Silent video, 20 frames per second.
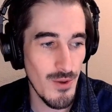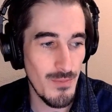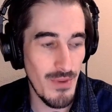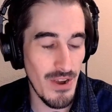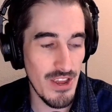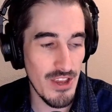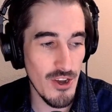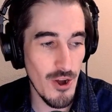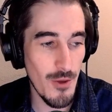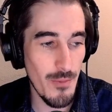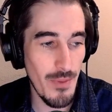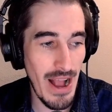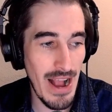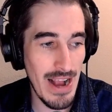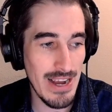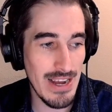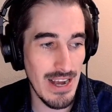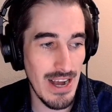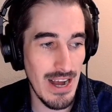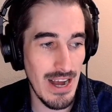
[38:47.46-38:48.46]
But you go
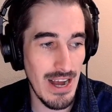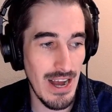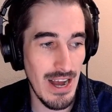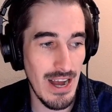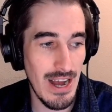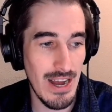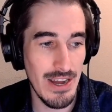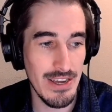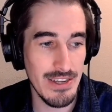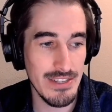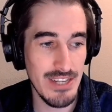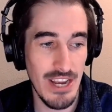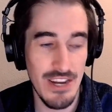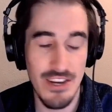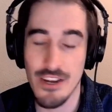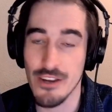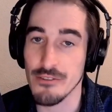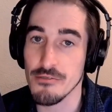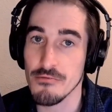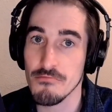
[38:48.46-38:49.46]
back
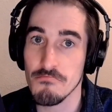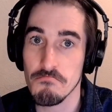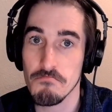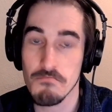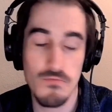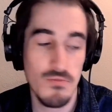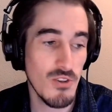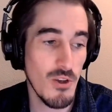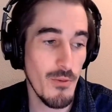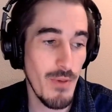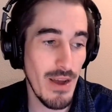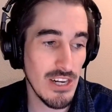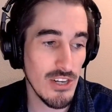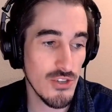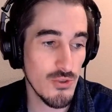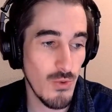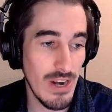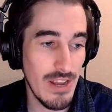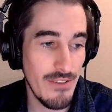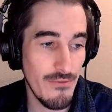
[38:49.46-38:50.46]
10 years, go back to
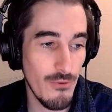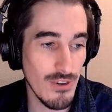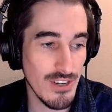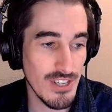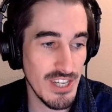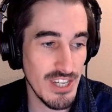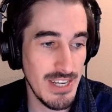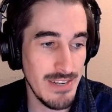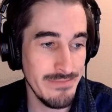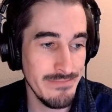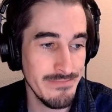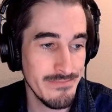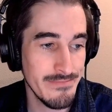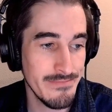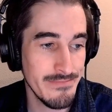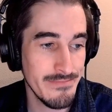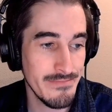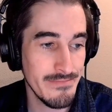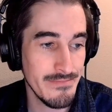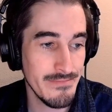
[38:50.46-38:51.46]
2014,
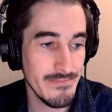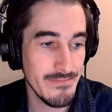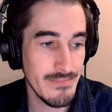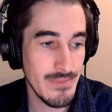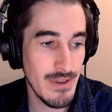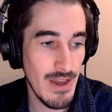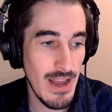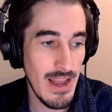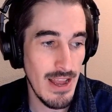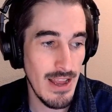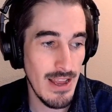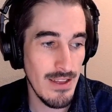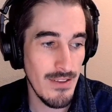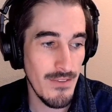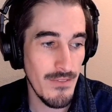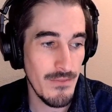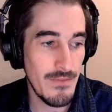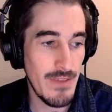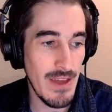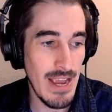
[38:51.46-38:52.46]

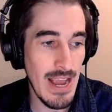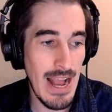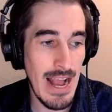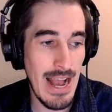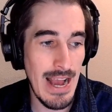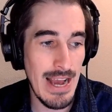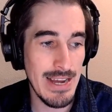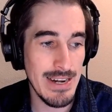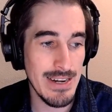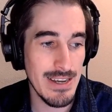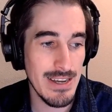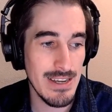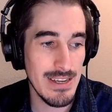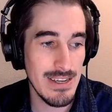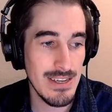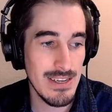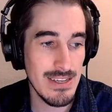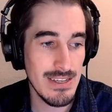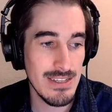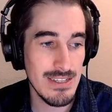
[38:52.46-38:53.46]
they had
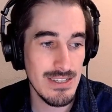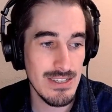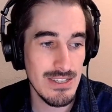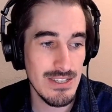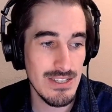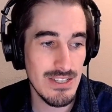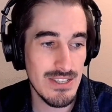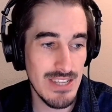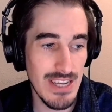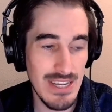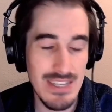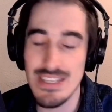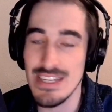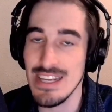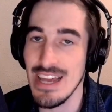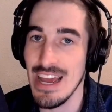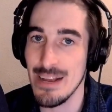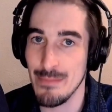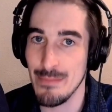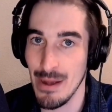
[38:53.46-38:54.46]

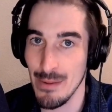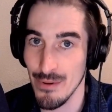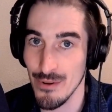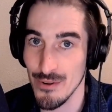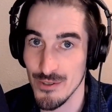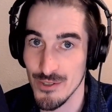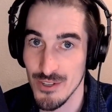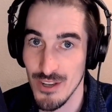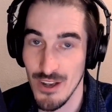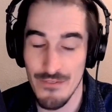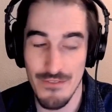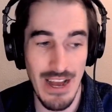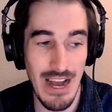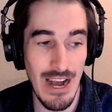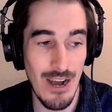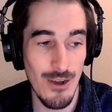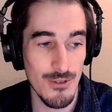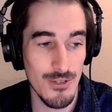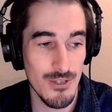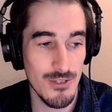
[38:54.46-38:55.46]
68 members of the
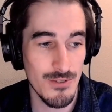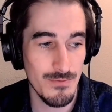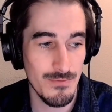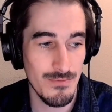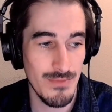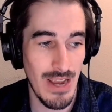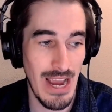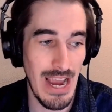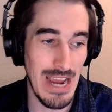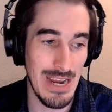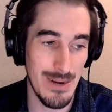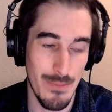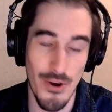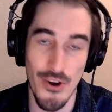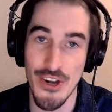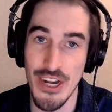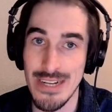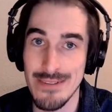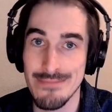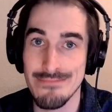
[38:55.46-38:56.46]
House and
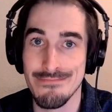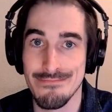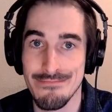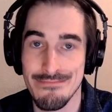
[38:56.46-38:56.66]
Bernie.